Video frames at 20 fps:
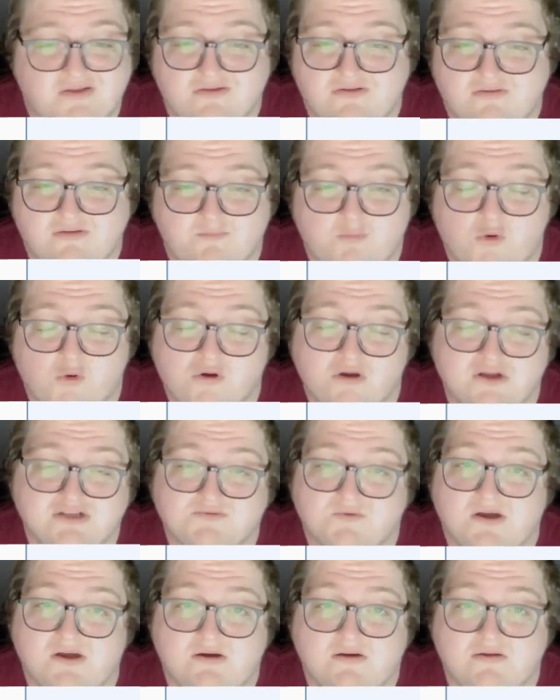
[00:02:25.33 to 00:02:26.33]
Moore as
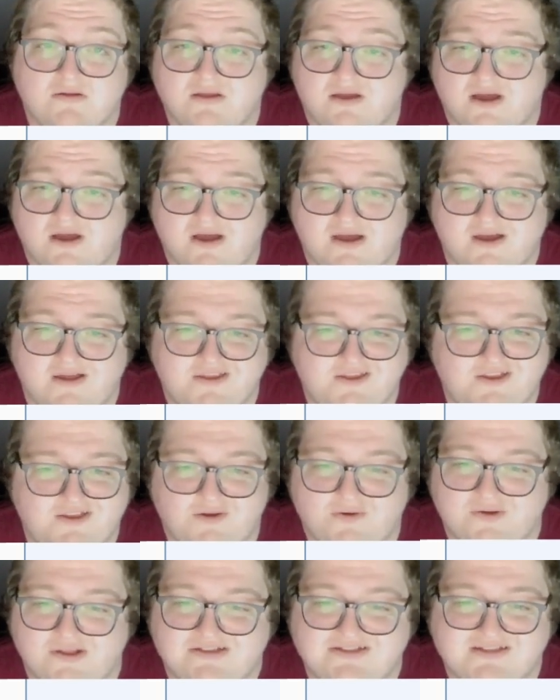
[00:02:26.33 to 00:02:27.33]
well. You
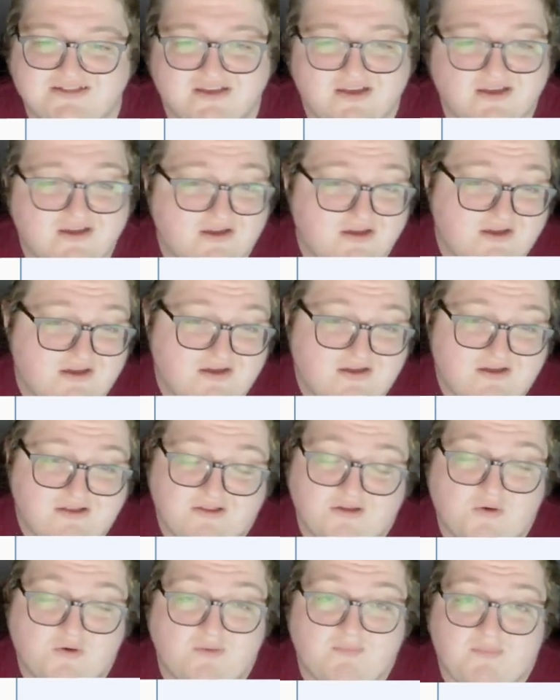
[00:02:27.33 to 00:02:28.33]
know, it's
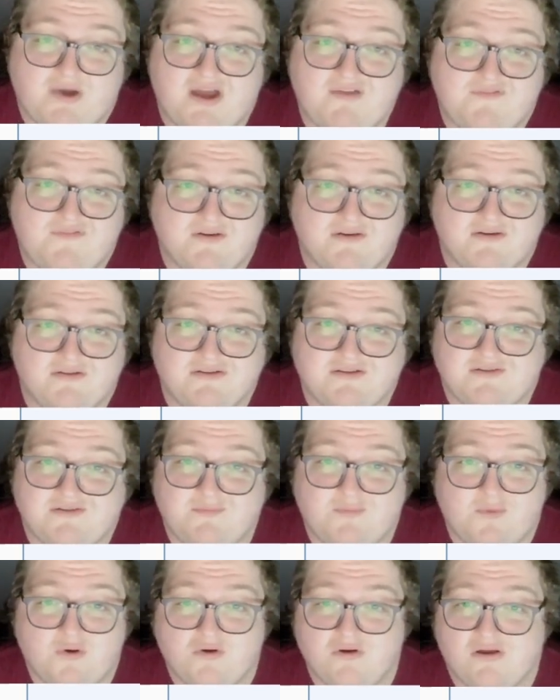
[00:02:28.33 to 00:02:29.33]
the Quinton Byfield,
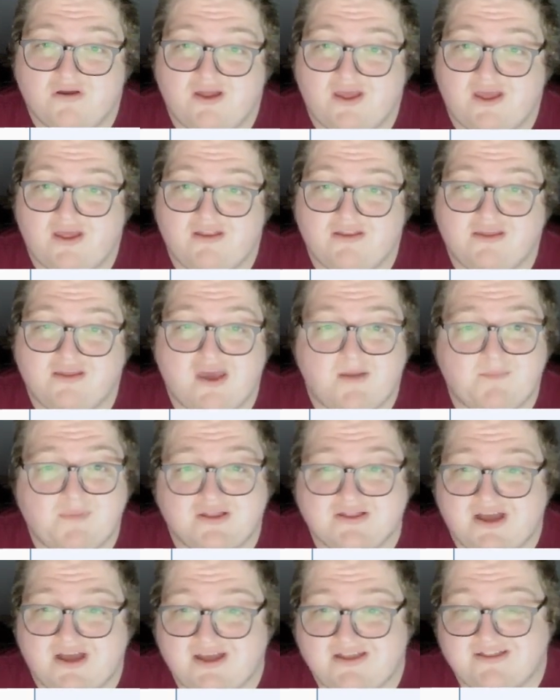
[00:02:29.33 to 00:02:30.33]
Moore, and Kempe
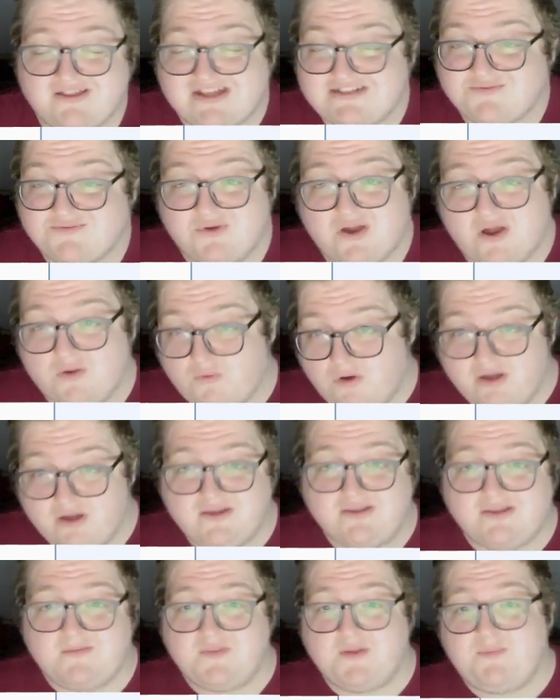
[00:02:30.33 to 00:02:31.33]
line. That's where I
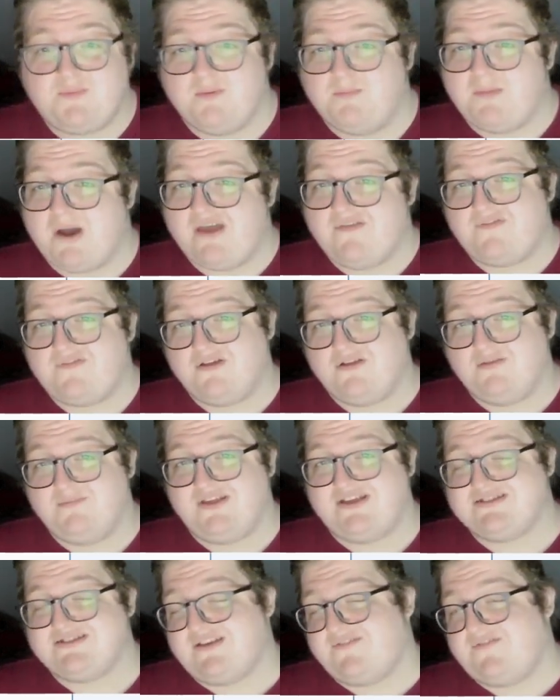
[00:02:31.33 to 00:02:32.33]
wanted them to put Byfield,
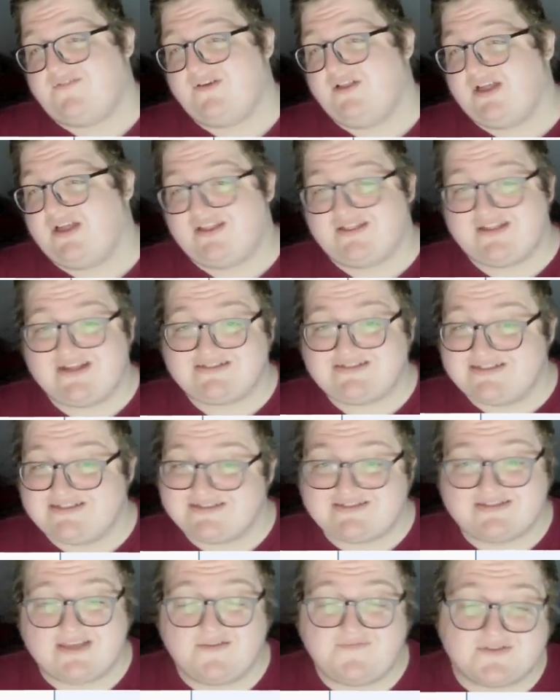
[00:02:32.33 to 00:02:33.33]
because I feel like that's the
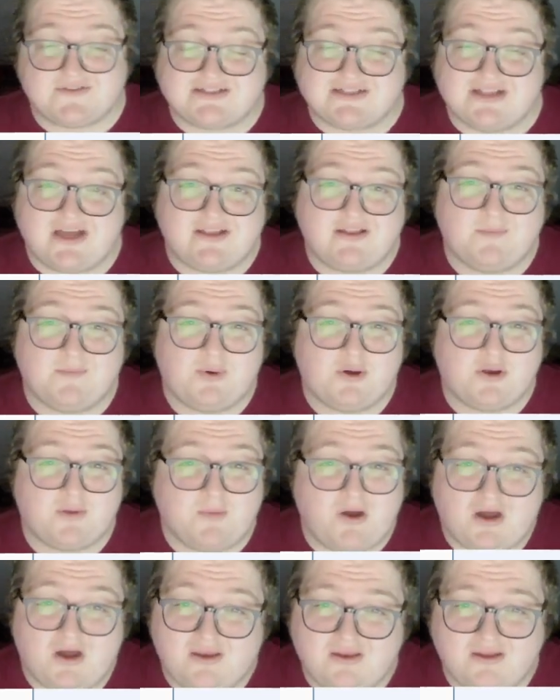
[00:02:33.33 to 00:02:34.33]
safest line to put him
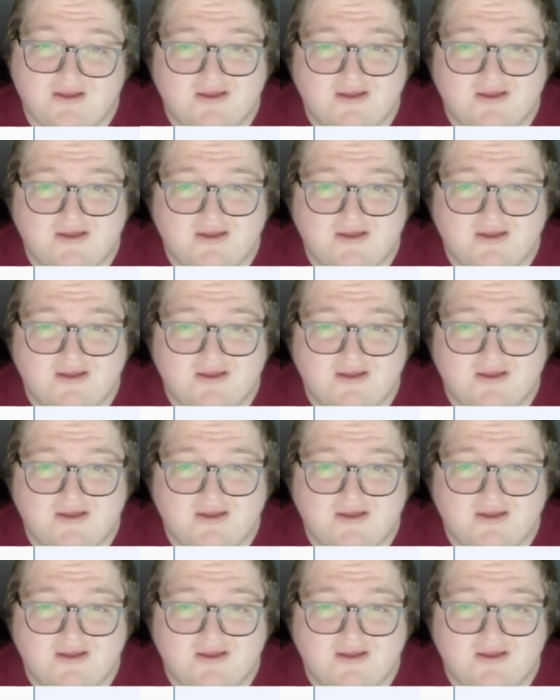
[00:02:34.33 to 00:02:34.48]
on.